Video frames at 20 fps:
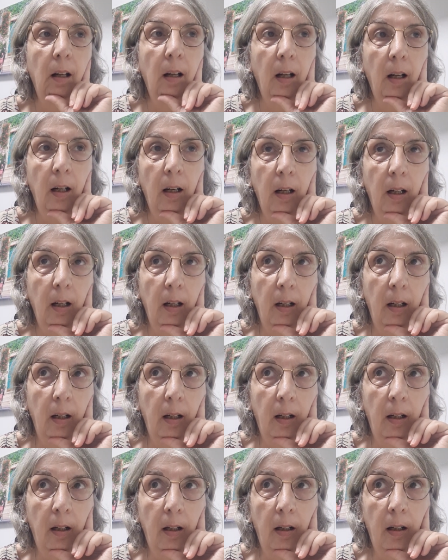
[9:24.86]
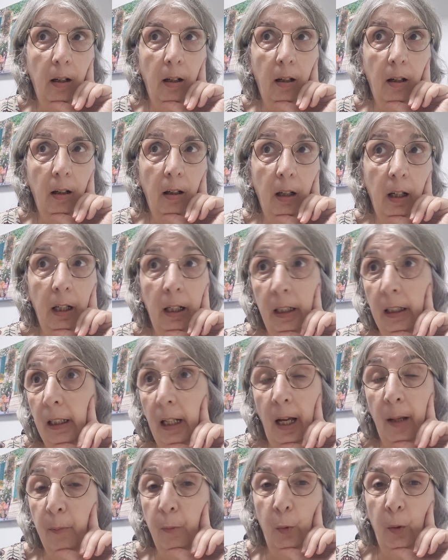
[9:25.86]
And
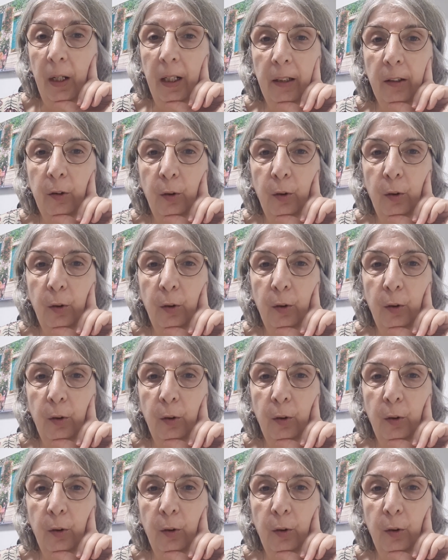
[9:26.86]
I'm willing